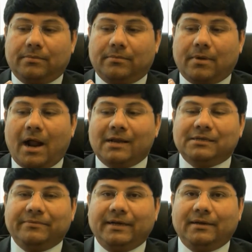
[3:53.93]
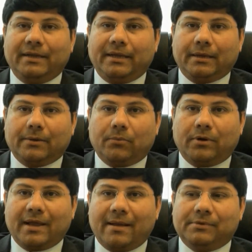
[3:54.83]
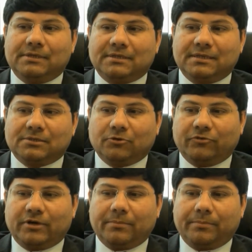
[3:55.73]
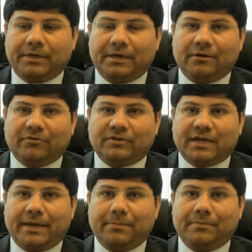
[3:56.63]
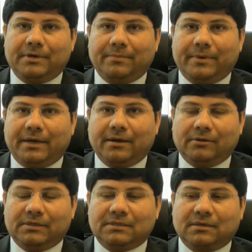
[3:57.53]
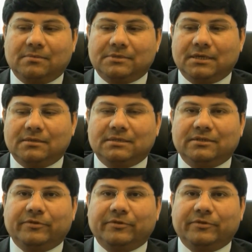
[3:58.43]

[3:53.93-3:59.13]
Ultimately, what happens is, over a period of time, depending on the circumstances of the